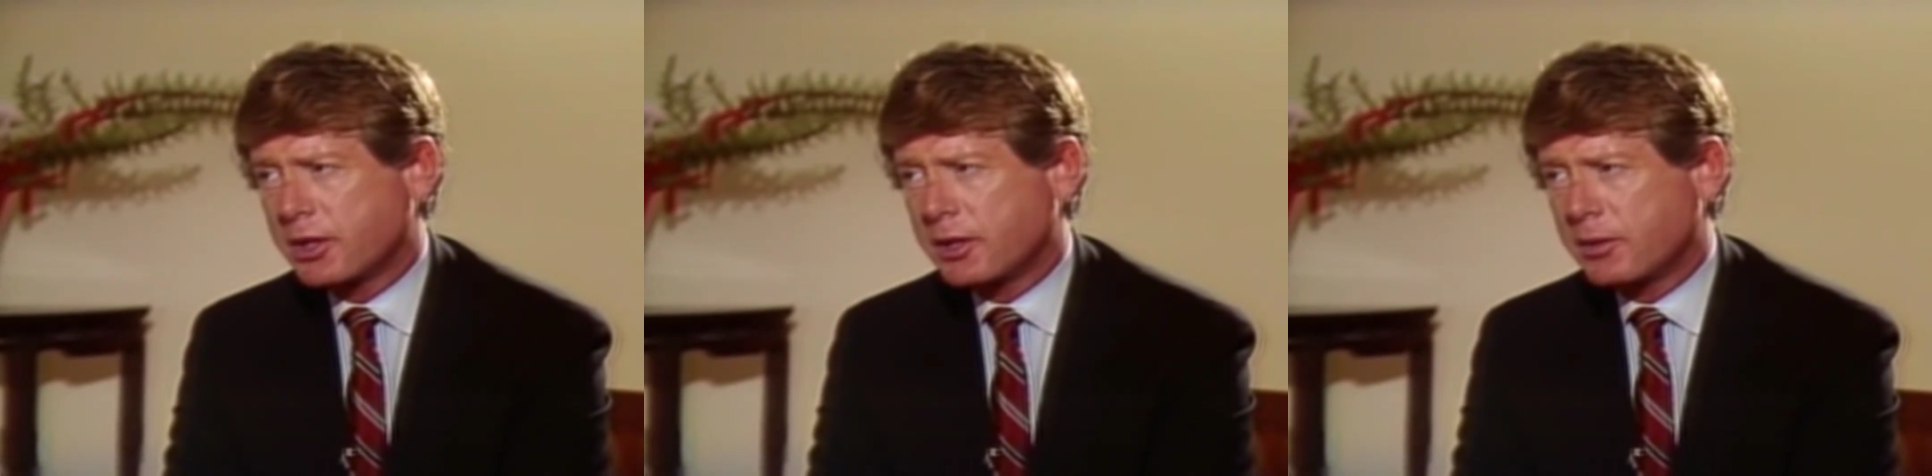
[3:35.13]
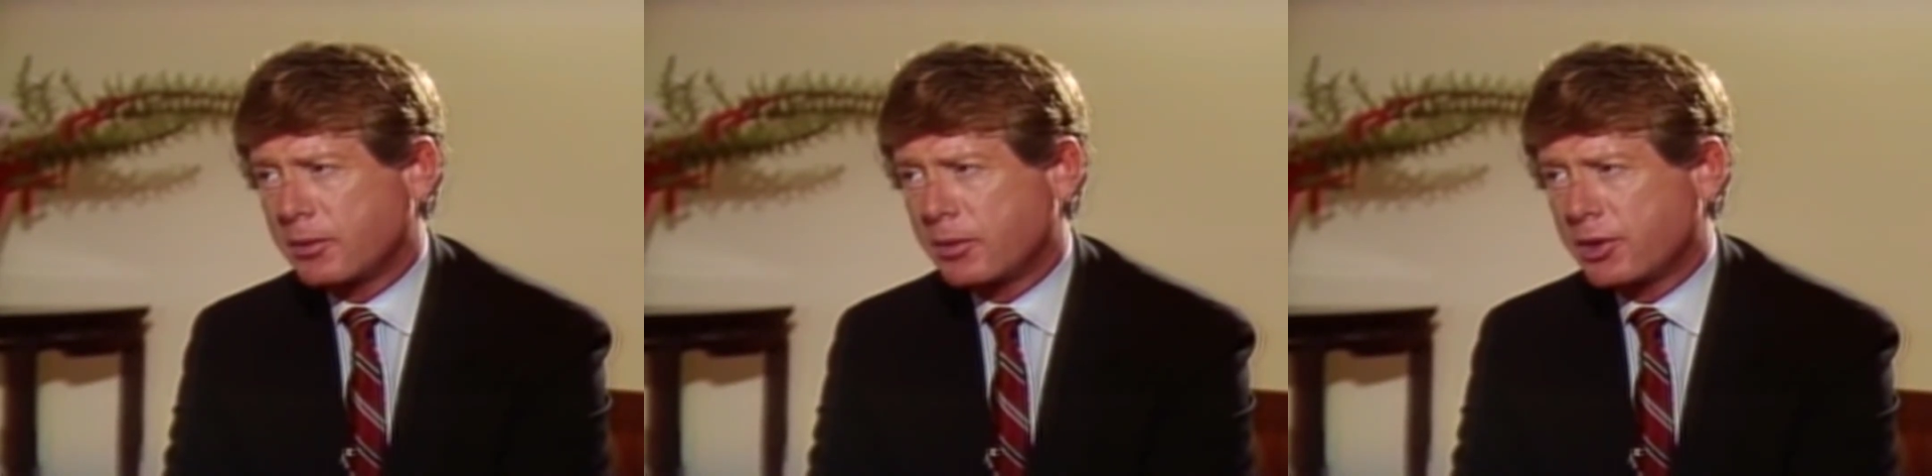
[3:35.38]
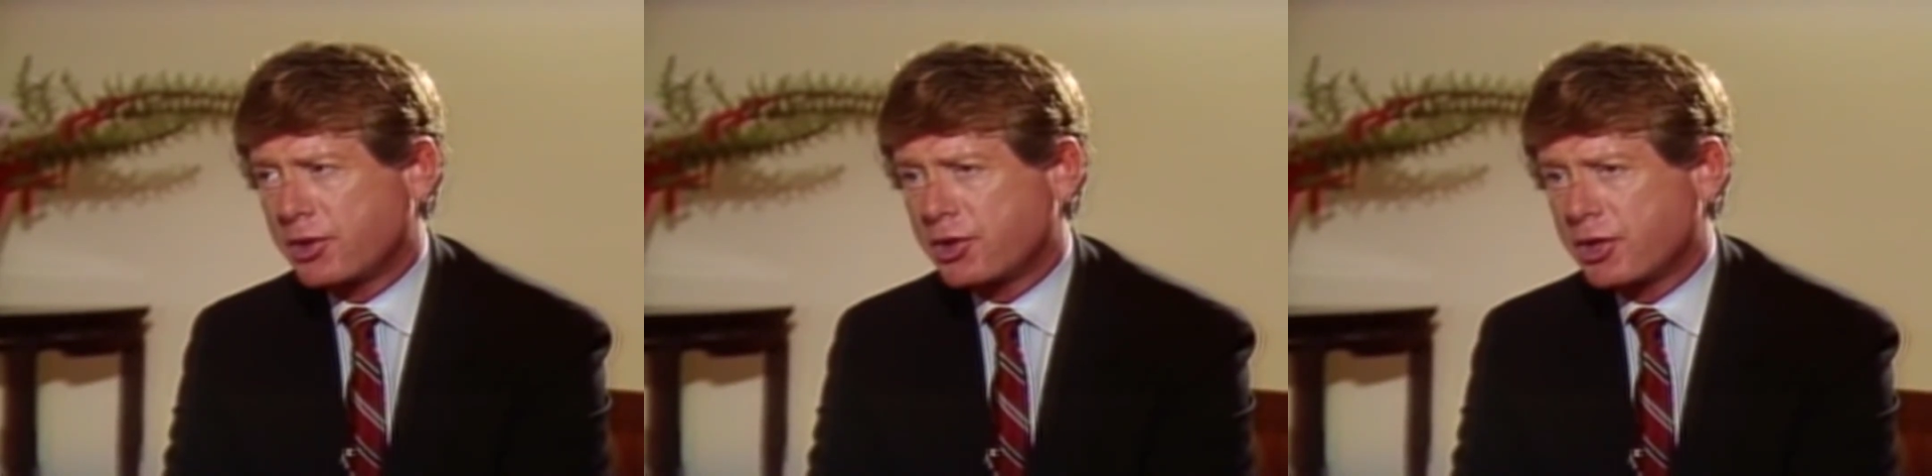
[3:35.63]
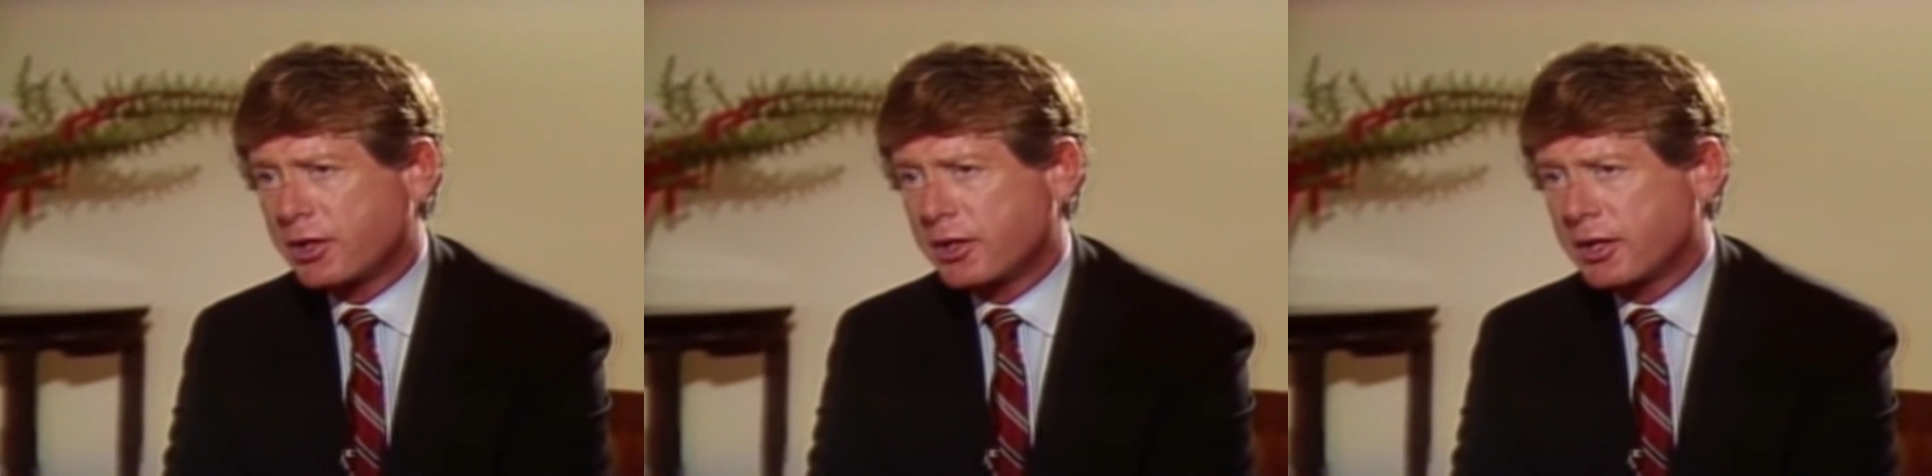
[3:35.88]
in which
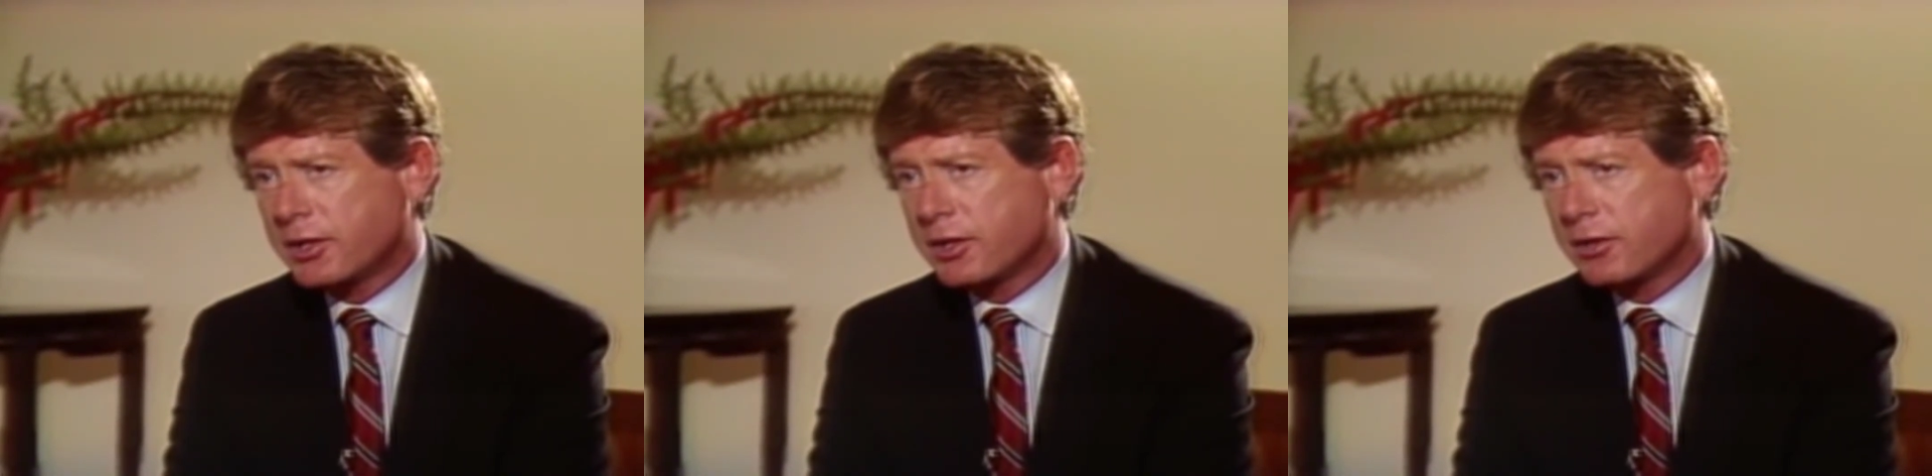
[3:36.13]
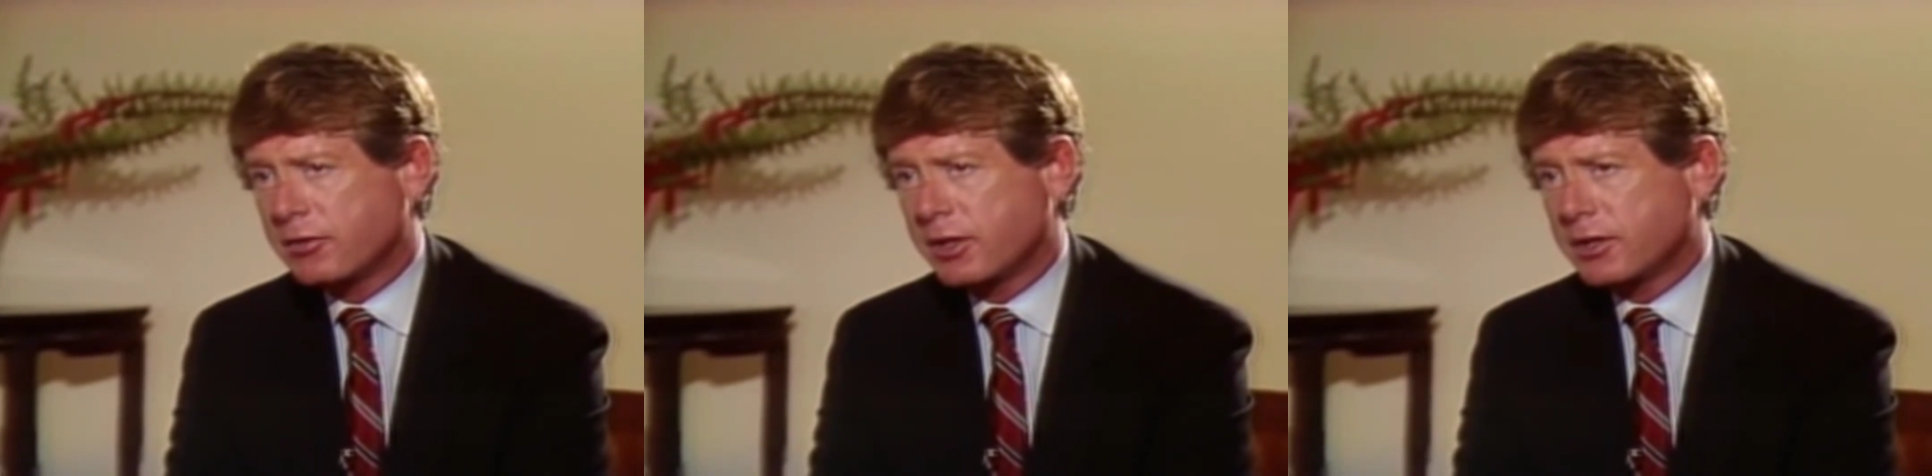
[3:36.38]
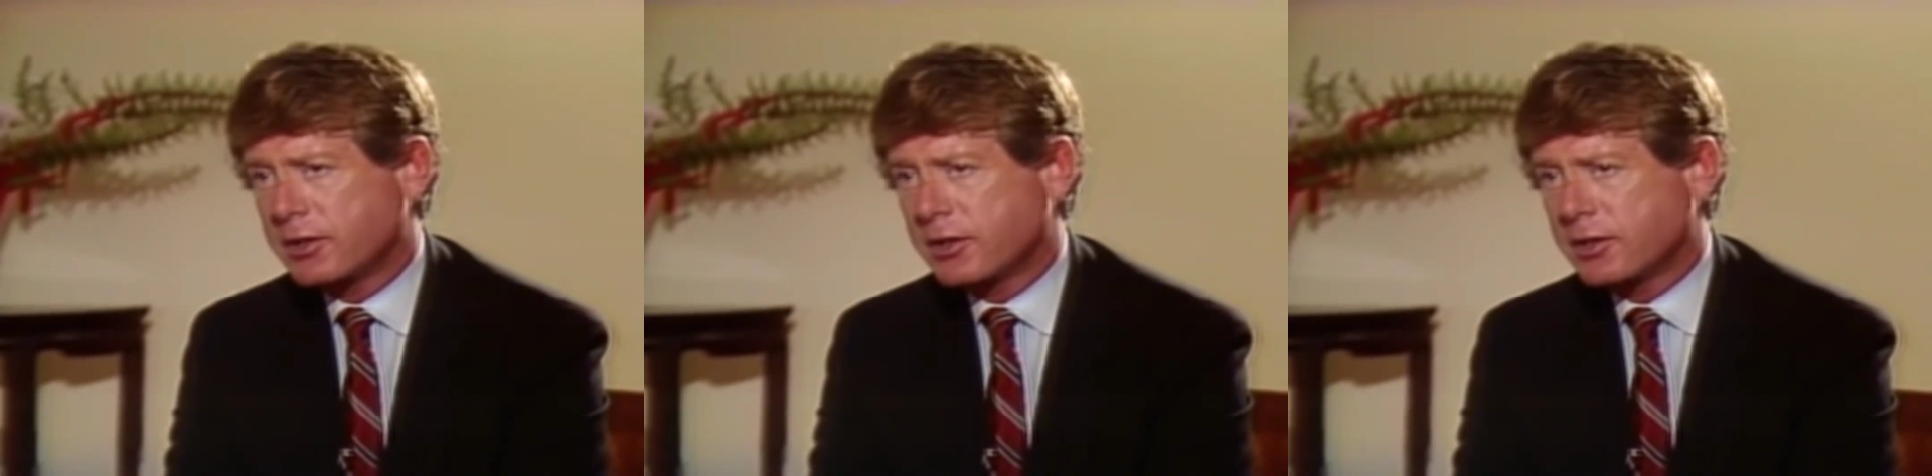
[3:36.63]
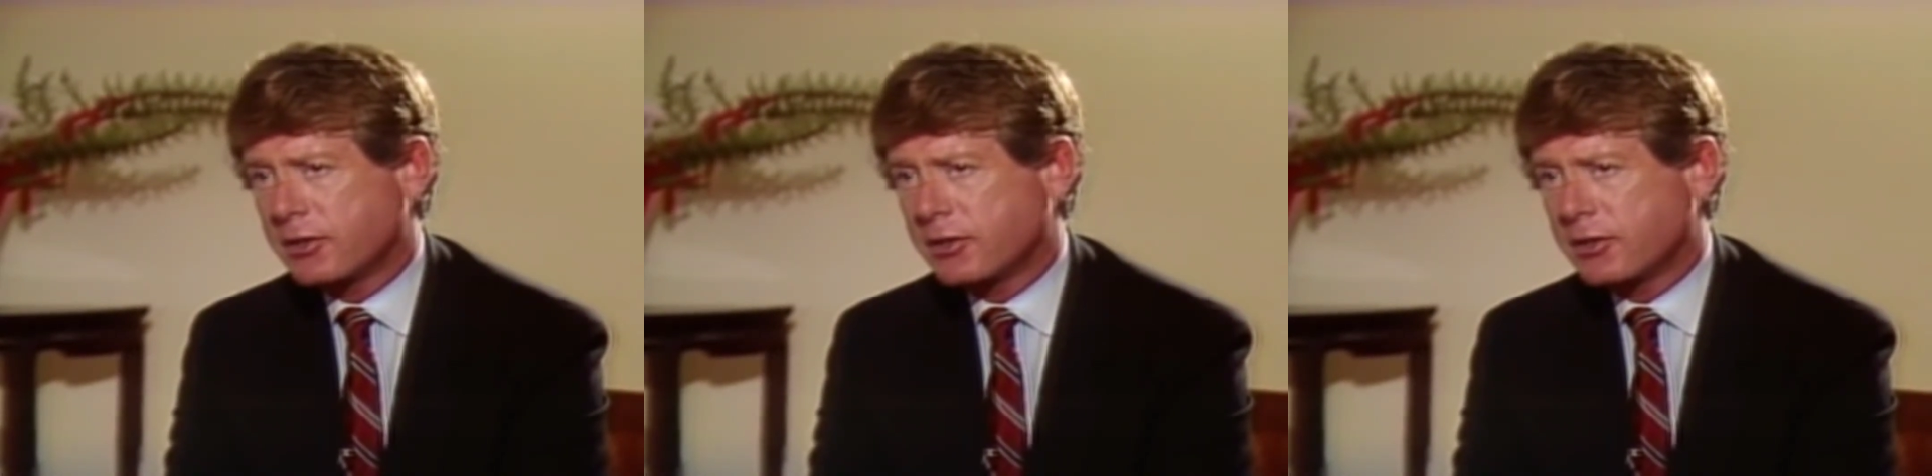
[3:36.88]
she takes advances of